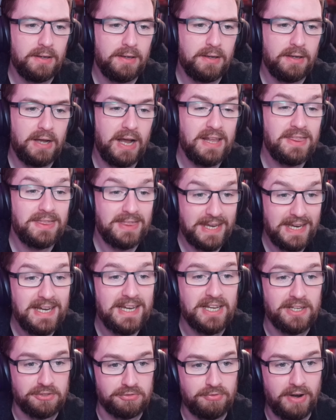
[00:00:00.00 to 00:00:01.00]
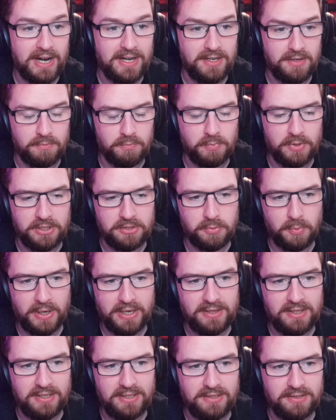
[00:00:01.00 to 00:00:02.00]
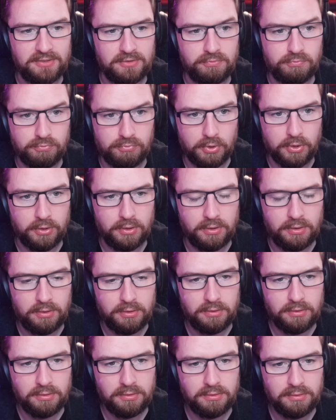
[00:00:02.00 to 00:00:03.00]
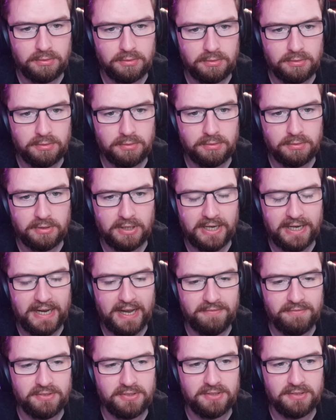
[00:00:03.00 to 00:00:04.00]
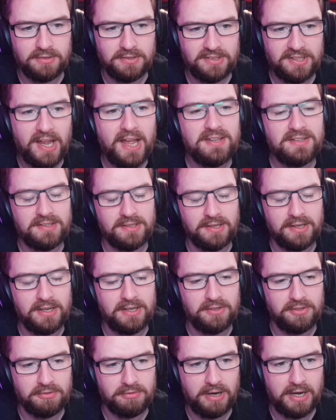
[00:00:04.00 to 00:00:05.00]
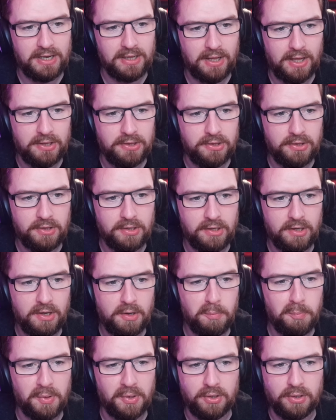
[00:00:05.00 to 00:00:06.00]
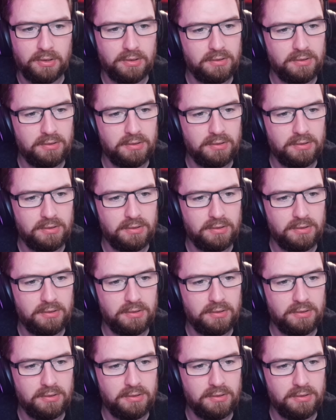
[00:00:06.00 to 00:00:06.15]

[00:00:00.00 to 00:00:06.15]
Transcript: I think it's random which way these run. I haven't tested it to great length, but